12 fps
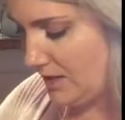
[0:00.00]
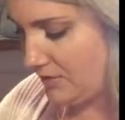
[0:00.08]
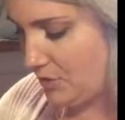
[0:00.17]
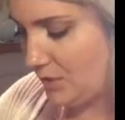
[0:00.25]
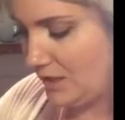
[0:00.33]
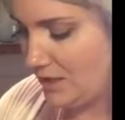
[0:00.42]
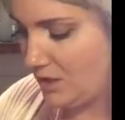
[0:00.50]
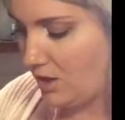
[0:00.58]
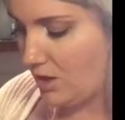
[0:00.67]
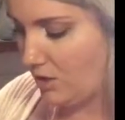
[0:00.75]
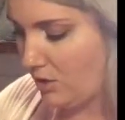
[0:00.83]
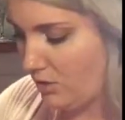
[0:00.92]
if you get it
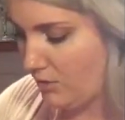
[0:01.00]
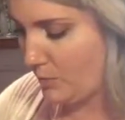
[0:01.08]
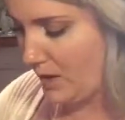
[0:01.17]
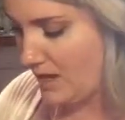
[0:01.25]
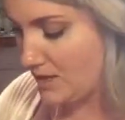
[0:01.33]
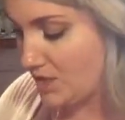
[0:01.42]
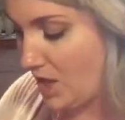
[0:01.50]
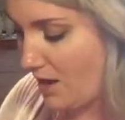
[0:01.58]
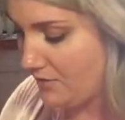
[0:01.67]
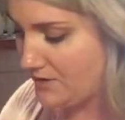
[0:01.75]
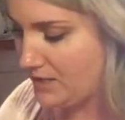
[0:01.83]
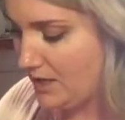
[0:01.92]
all the way
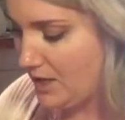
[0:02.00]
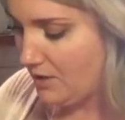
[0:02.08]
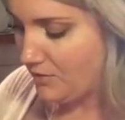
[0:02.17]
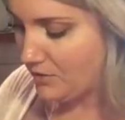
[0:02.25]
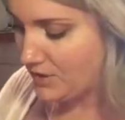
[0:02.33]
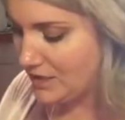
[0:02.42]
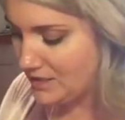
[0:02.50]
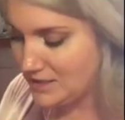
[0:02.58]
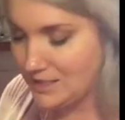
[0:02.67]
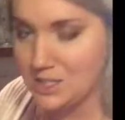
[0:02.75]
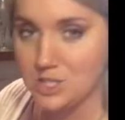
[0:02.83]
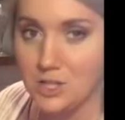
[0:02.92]
soft. For this
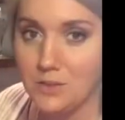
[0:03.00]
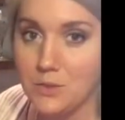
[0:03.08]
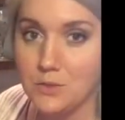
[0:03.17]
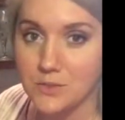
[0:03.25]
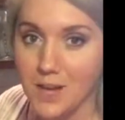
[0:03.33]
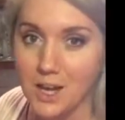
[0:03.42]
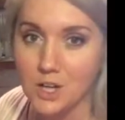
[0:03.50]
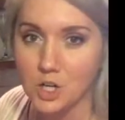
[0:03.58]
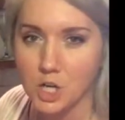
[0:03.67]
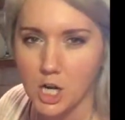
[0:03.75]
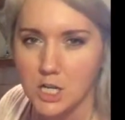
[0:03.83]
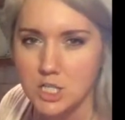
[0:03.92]
dish, if you've got
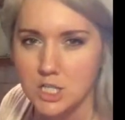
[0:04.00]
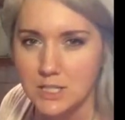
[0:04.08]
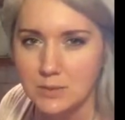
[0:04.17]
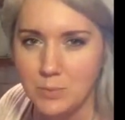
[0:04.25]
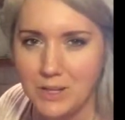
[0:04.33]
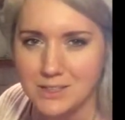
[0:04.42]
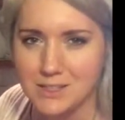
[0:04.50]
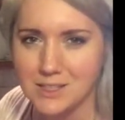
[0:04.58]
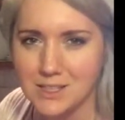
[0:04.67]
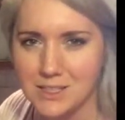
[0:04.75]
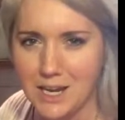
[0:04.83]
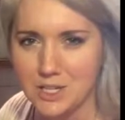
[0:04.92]
crunchy bits and
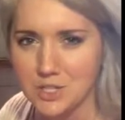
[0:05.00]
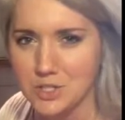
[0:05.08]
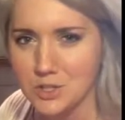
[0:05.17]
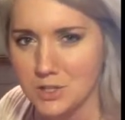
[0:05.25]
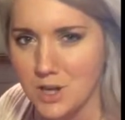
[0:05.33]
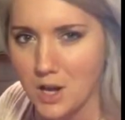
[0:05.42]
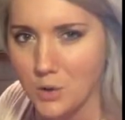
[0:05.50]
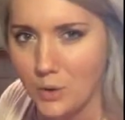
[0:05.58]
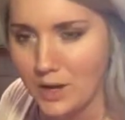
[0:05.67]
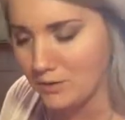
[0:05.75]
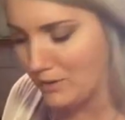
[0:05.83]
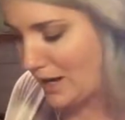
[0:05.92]
the texture's not
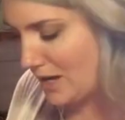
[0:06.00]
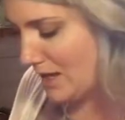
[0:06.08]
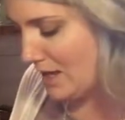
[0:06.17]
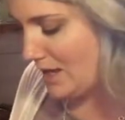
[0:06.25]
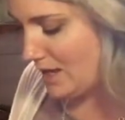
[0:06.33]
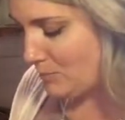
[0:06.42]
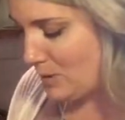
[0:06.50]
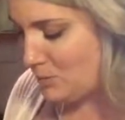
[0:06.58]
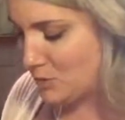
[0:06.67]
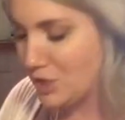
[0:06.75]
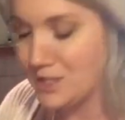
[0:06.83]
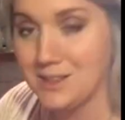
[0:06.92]
quite right,
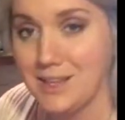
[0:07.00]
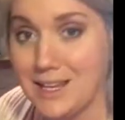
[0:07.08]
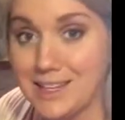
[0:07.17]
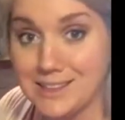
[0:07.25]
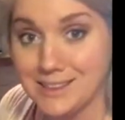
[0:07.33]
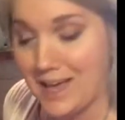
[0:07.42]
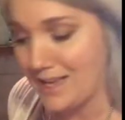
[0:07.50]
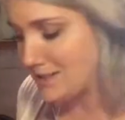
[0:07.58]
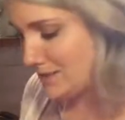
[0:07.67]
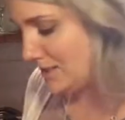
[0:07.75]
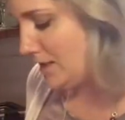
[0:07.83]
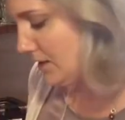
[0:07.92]
people are gonna like it less.